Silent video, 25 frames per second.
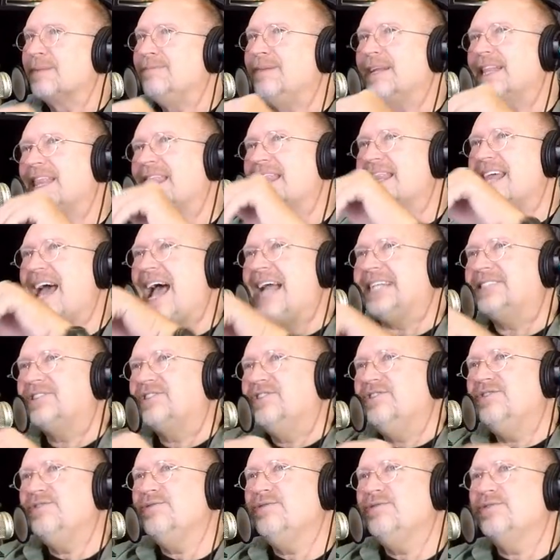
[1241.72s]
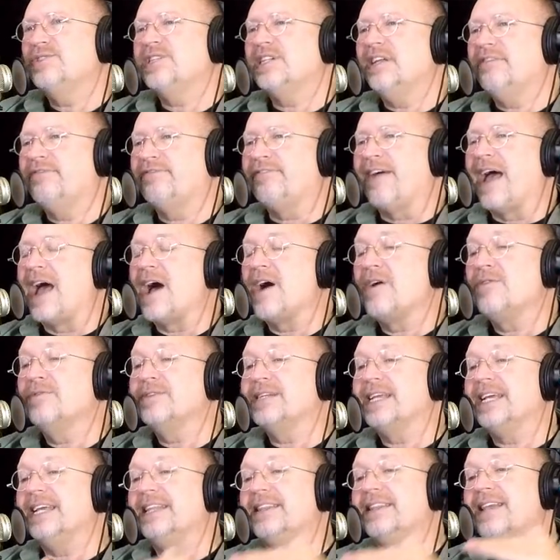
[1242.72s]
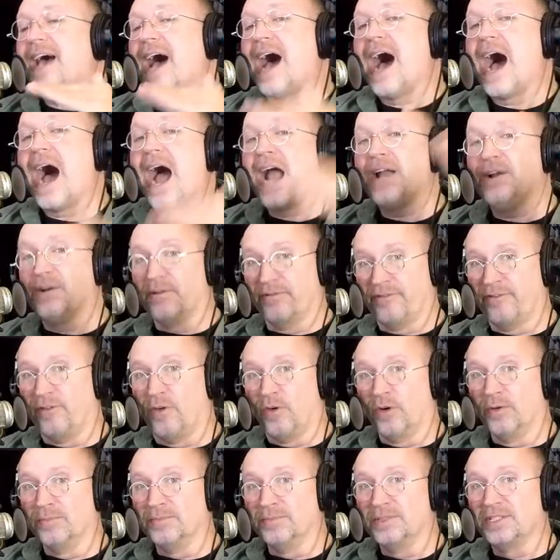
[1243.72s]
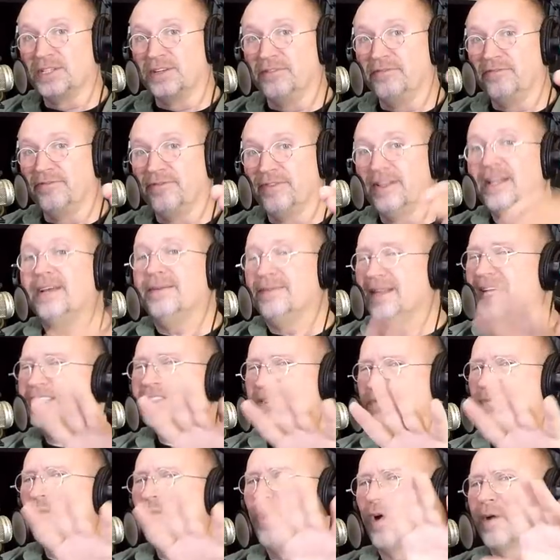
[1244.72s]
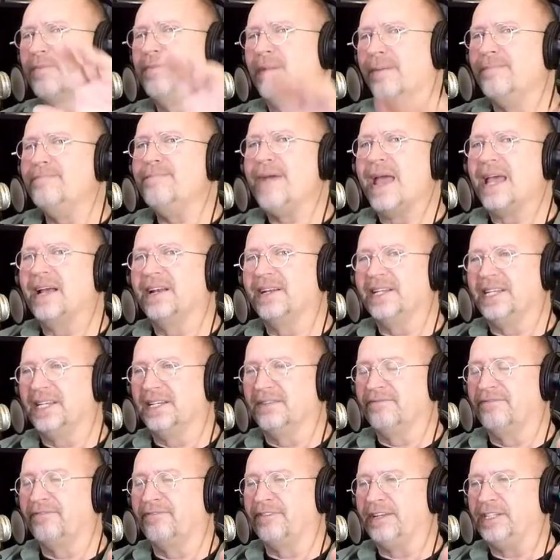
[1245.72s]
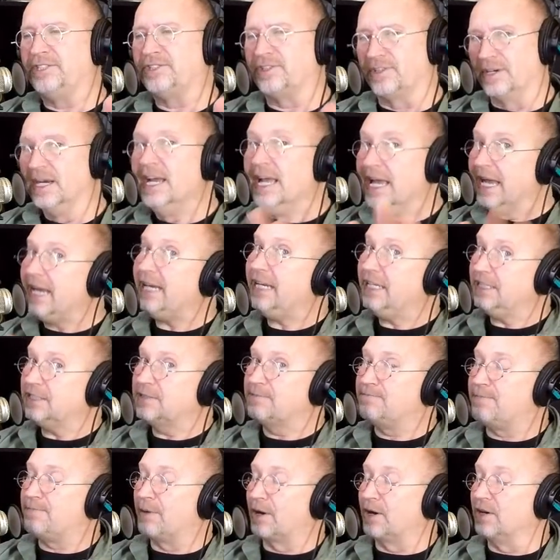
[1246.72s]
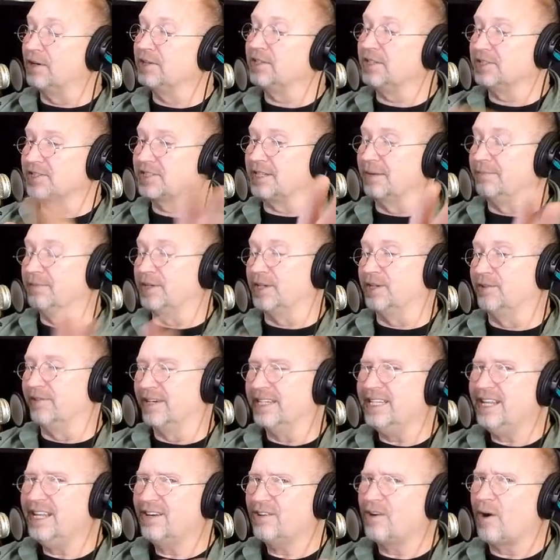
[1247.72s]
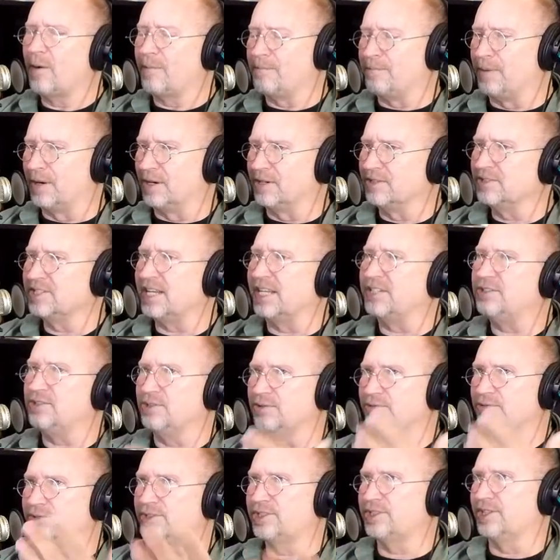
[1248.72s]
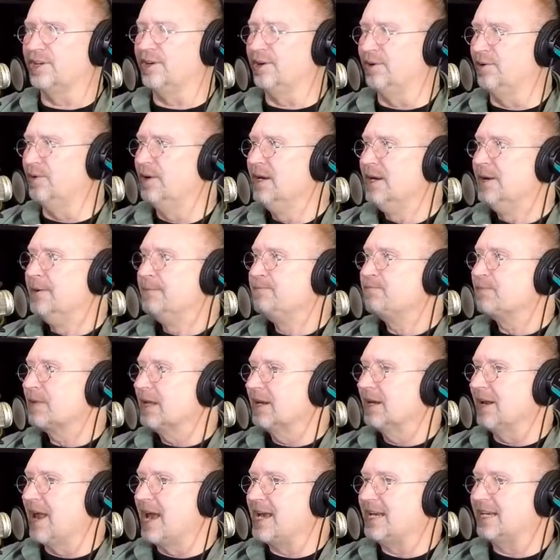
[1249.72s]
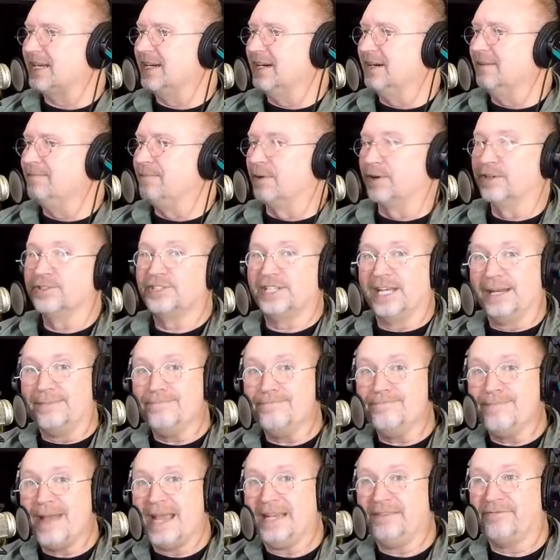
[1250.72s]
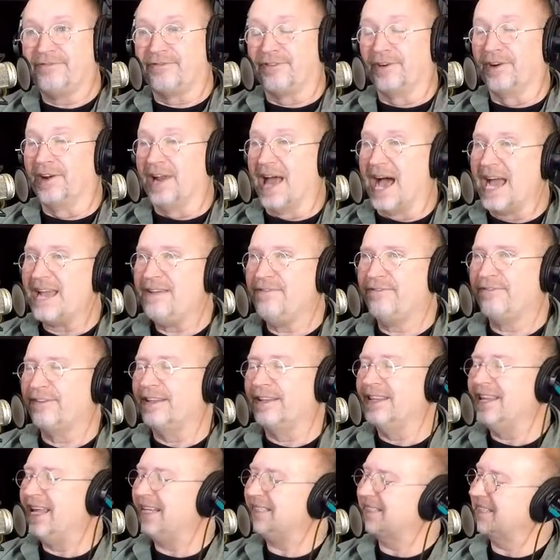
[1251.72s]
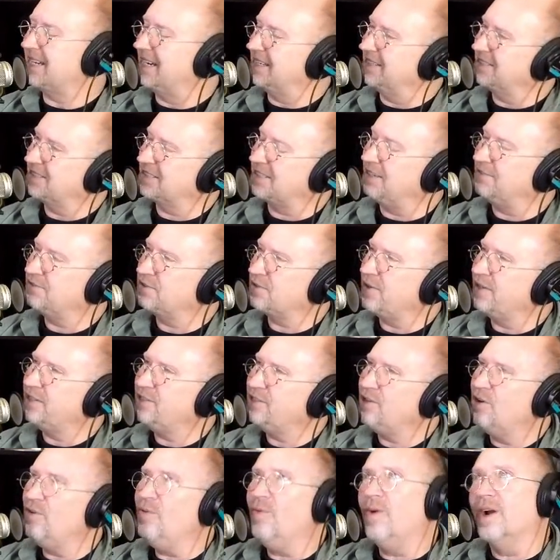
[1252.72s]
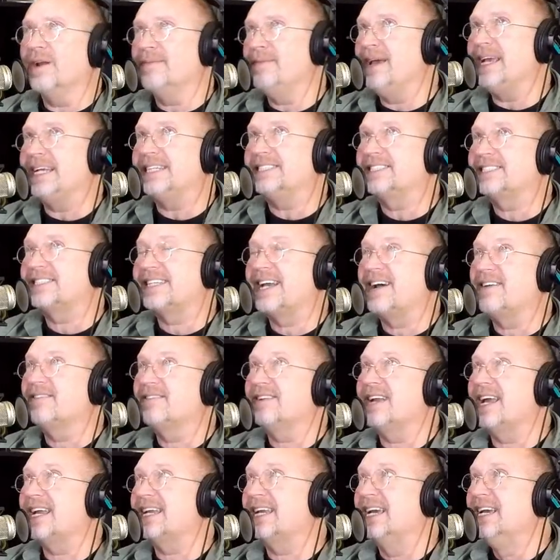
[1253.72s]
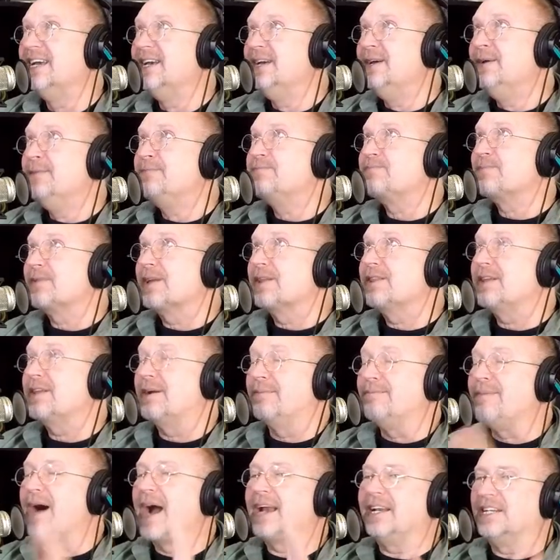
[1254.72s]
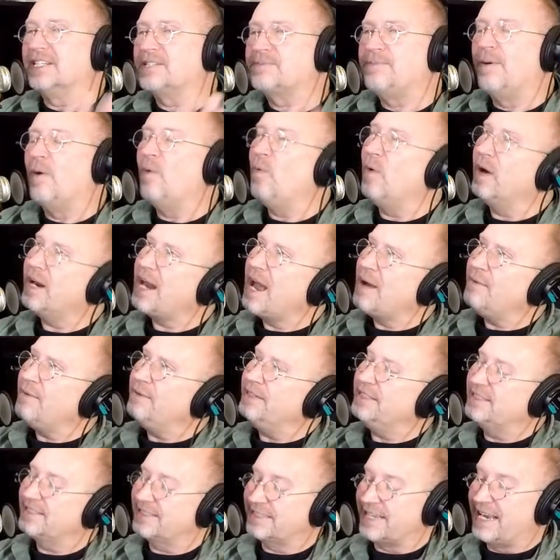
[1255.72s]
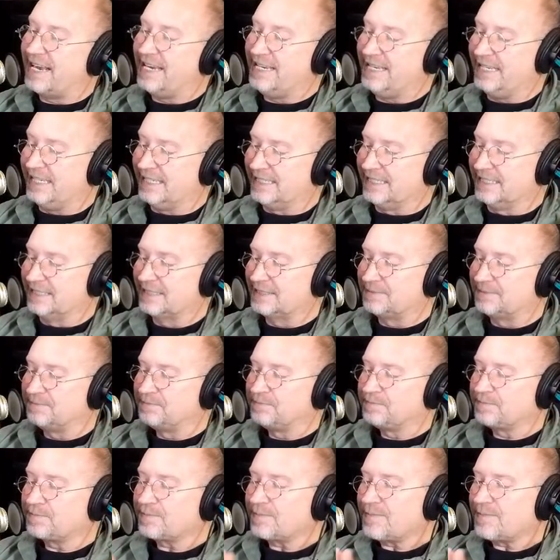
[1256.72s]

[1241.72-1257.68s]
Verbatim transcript: but that's usually found in the higher forms of the, that's more a mammalian feature. It is bird to some degree. There are birds that do show like uh, birds that mate for life and that kind of stuff. So I don't want to make it sound like they're mindless. But what I would say is